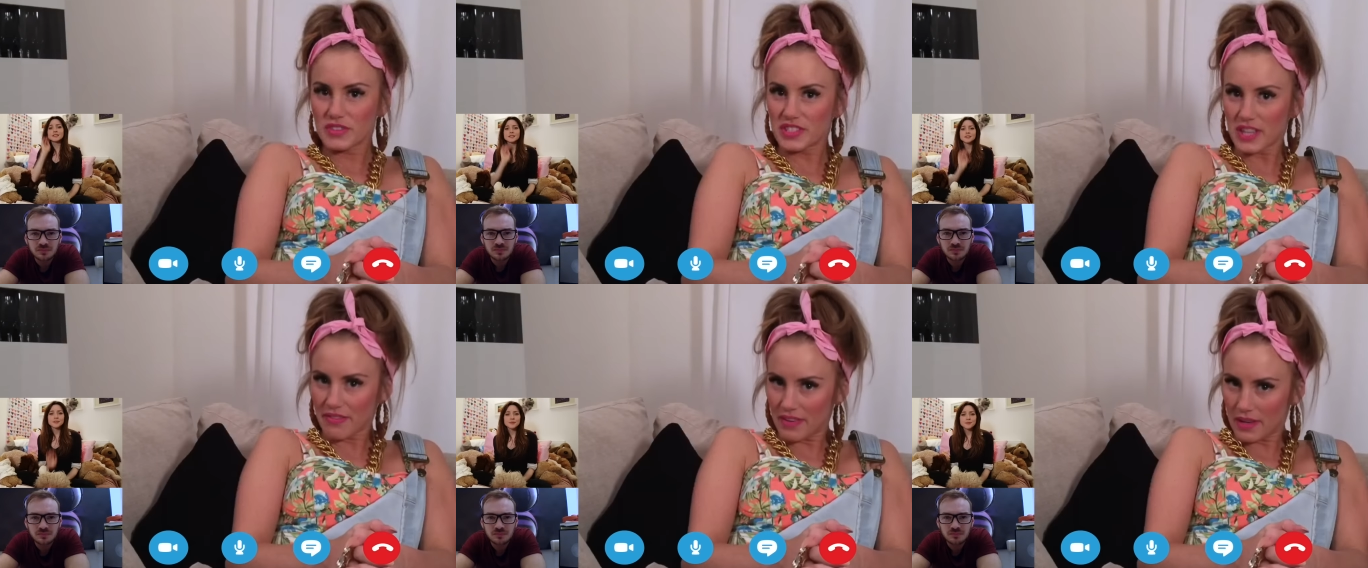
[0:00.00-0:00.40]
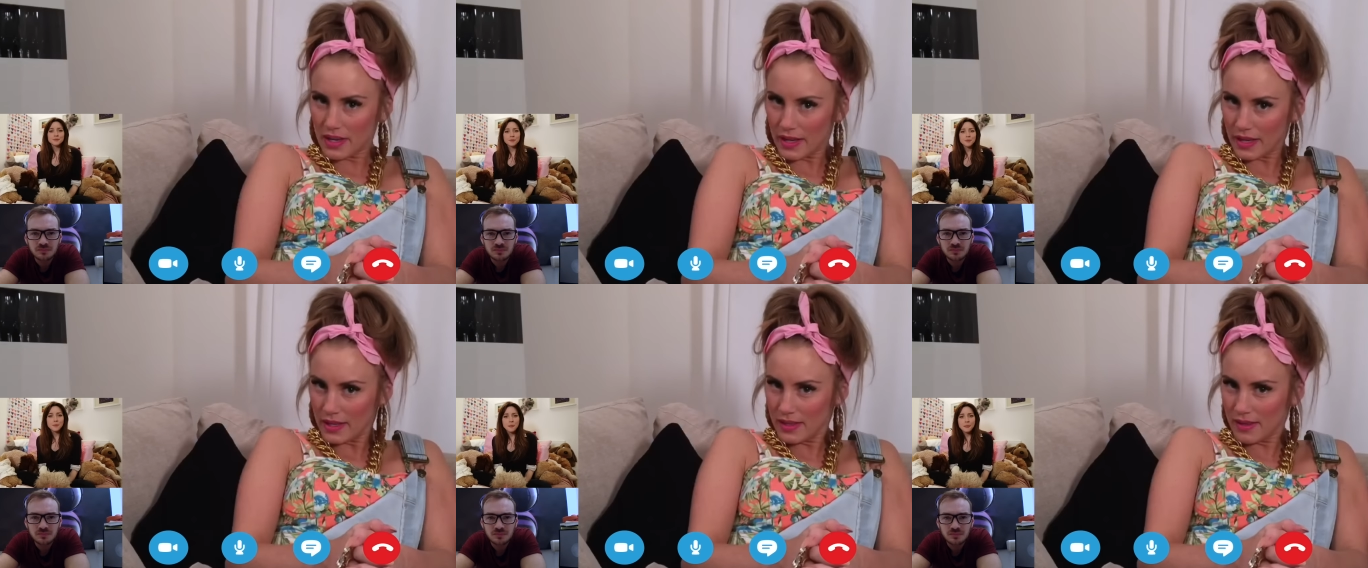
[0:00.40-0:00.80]

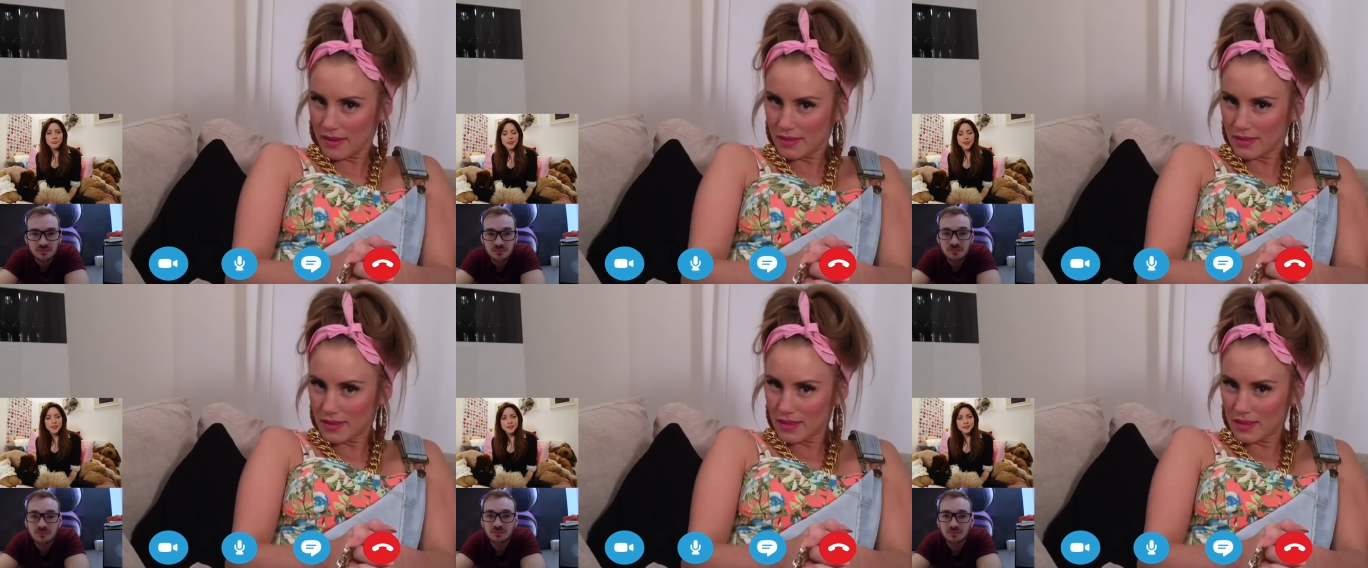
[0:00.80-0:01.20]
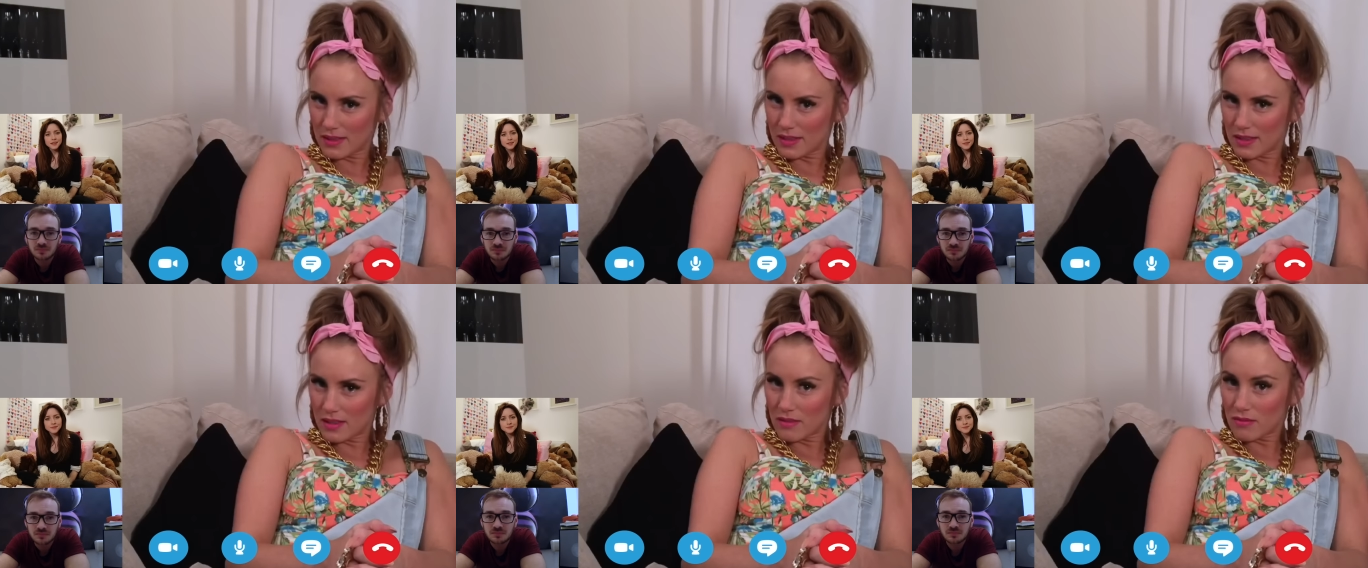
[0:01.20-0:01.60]
Speaker 1: Definitely.
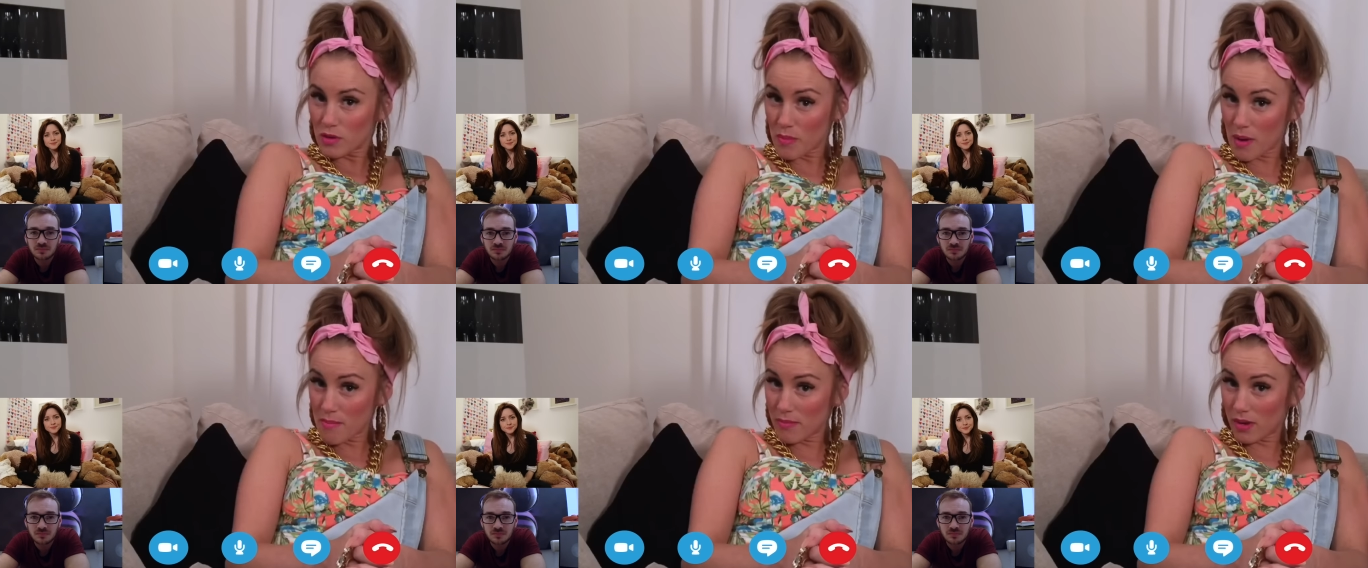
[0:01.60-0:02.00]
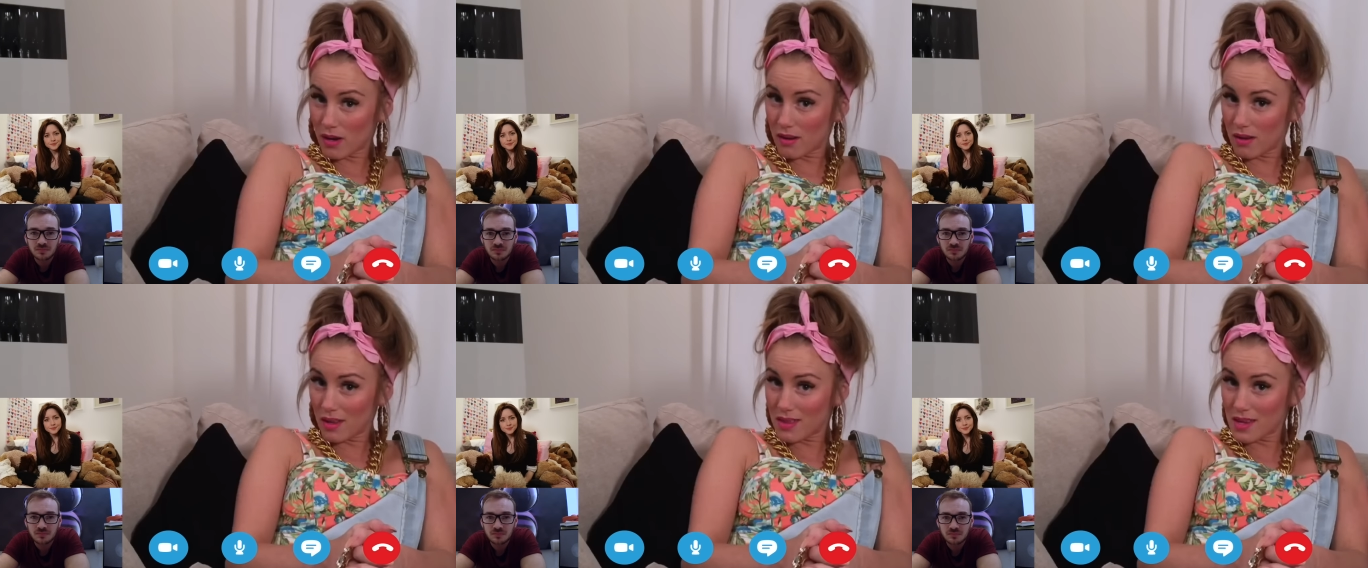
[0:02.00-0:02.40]

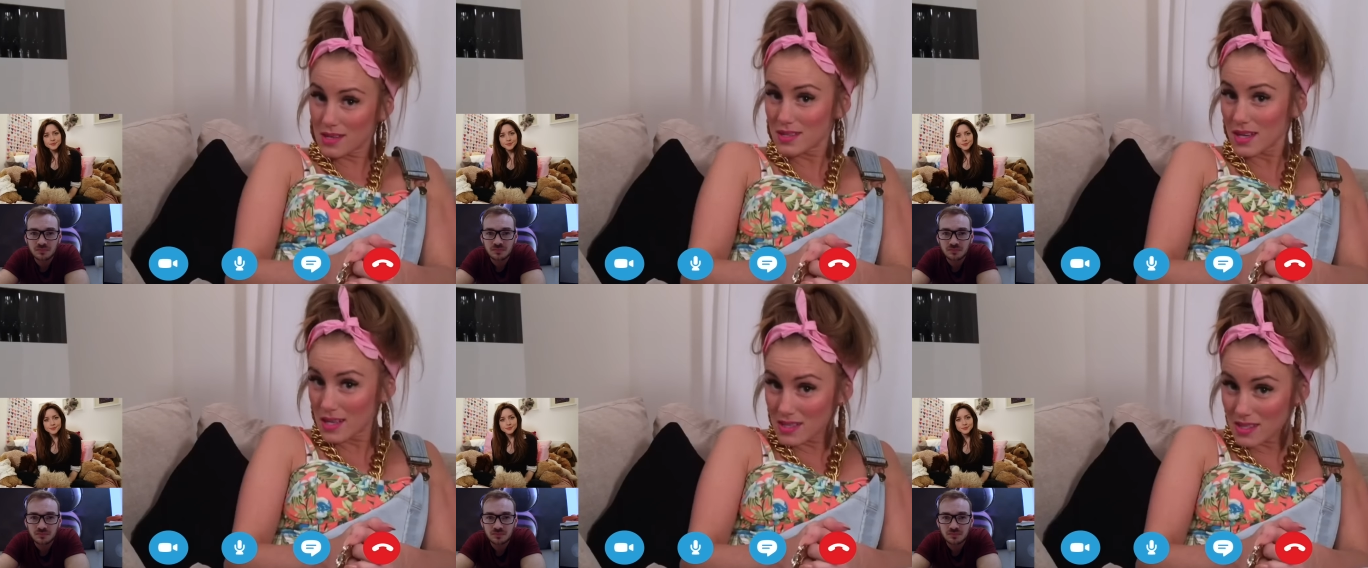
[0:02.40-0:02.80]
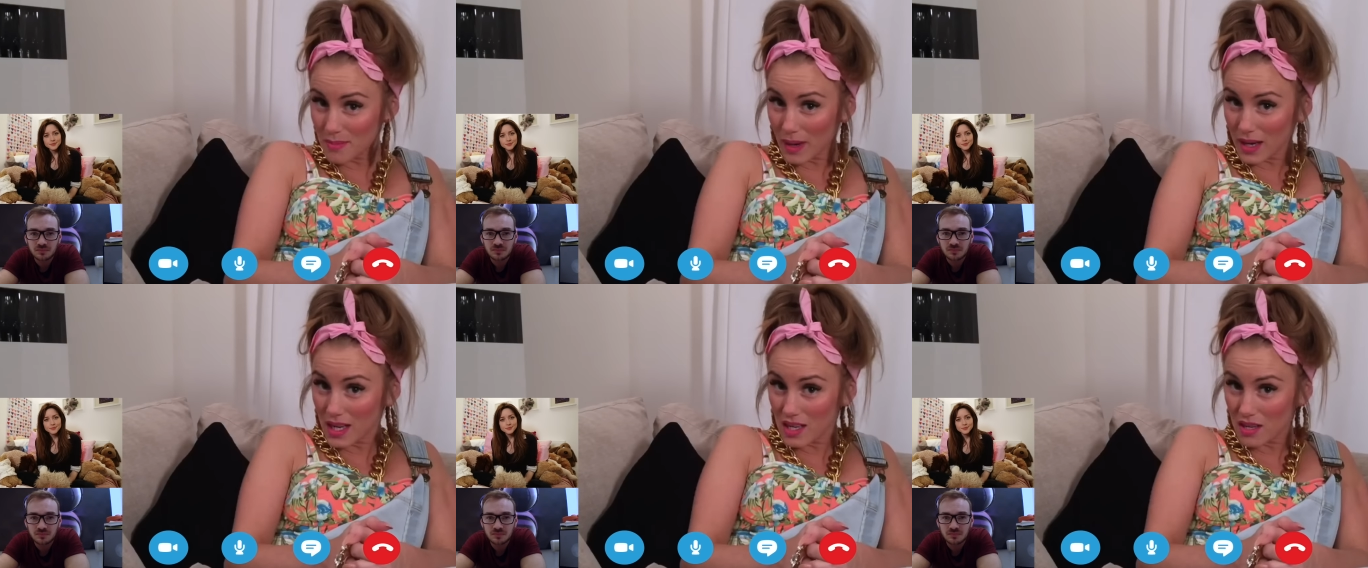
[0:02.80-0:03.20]
Remember, this is the
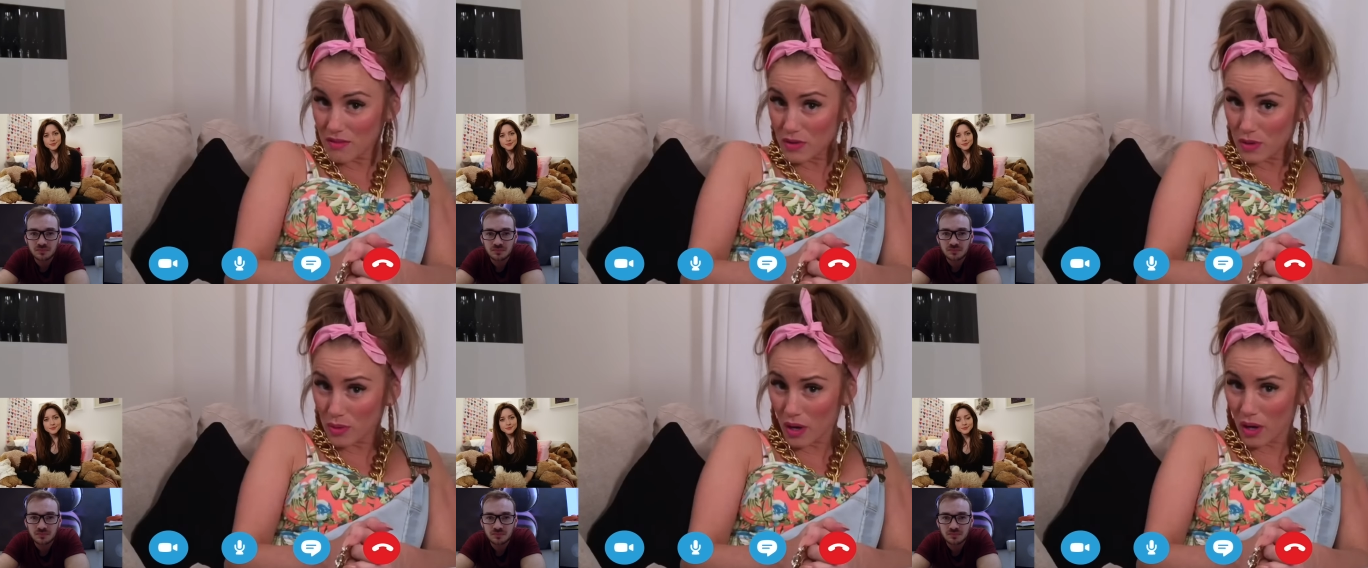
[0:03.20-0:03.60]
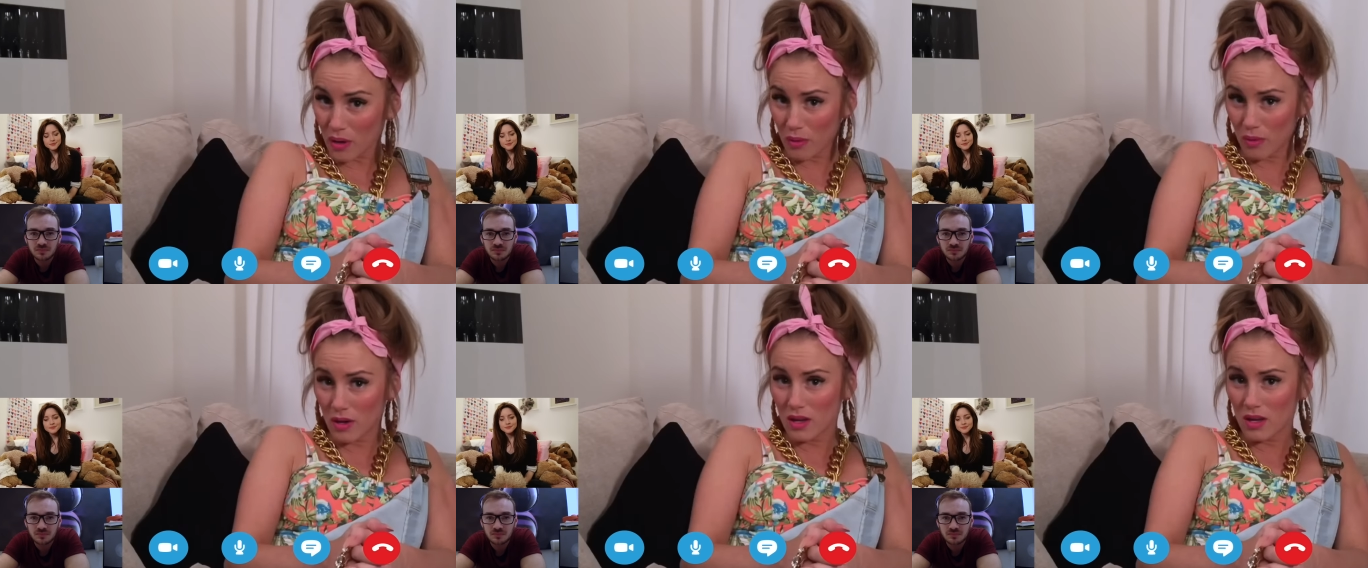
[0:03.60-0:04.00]
making of you,
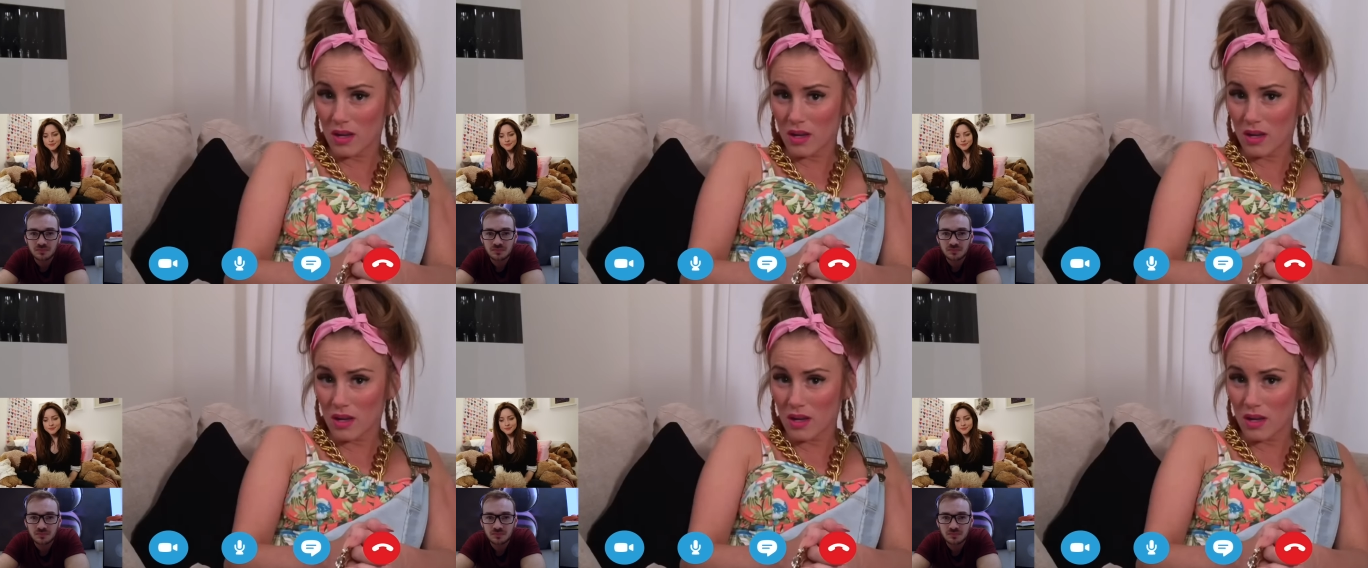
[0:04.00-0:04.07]
girl.